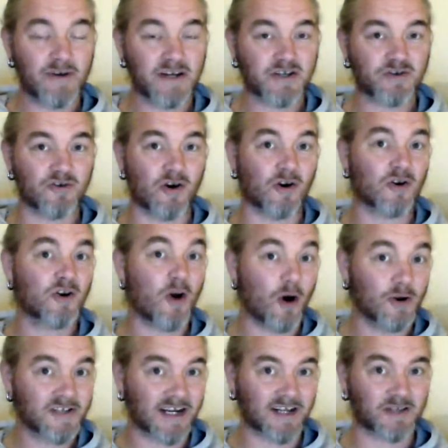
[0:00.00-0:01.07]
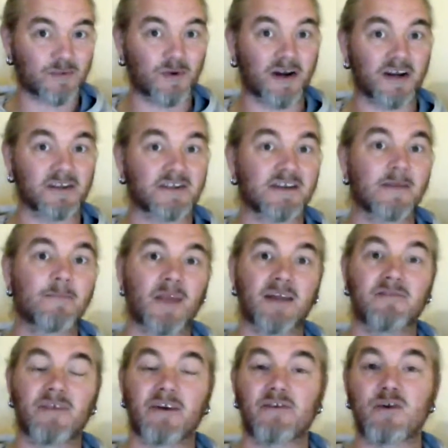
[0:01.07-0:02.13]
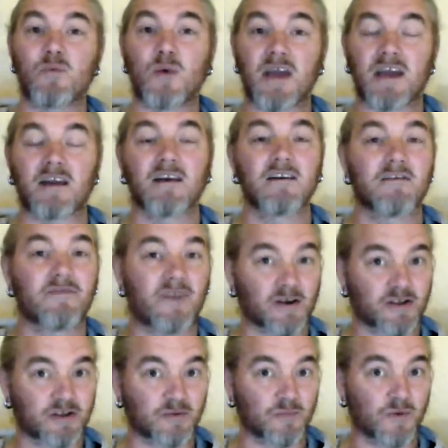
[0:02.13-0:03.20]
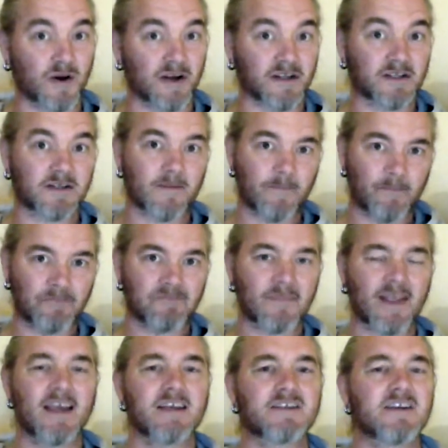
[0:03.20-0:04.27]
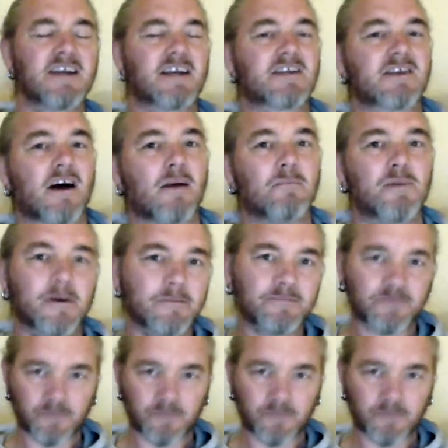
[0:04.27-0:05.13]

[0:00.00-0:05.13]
strong content words and very weak function words. Here's an example.